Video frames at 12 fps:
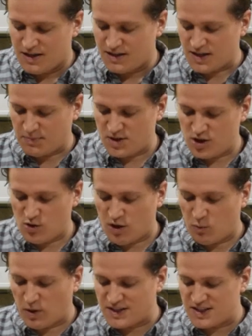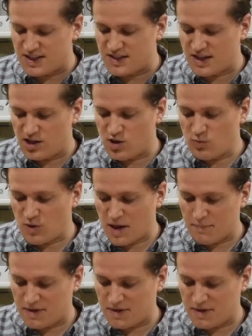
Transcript: It's up to you on what seasoning you want,